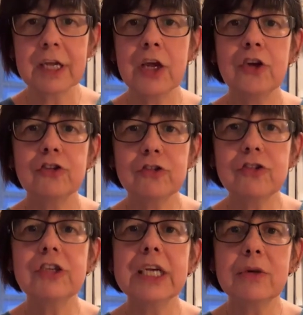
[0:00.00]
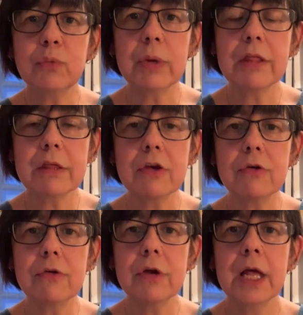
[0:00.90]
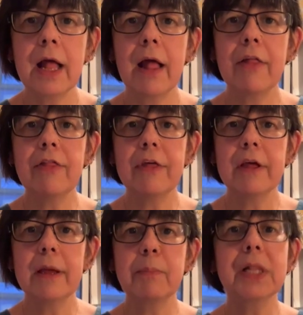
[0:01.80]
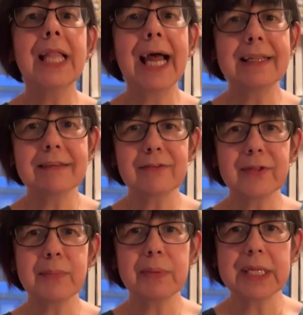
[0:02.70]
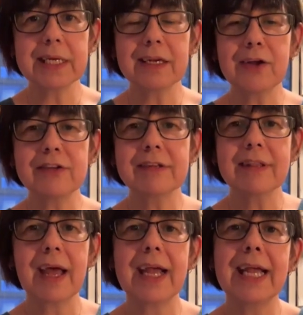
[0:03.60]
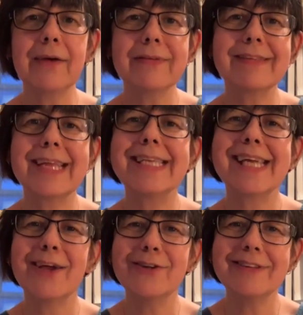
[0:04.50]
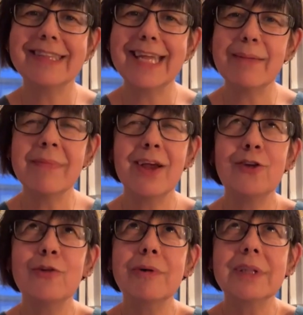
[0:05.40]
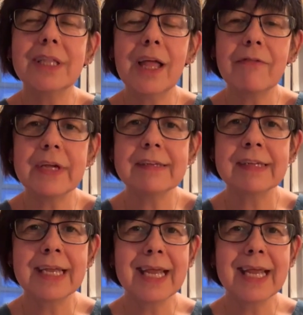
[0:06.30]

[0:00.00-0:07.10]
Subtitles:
to share with you the plans for the playground that I have sent out to them. You will love it.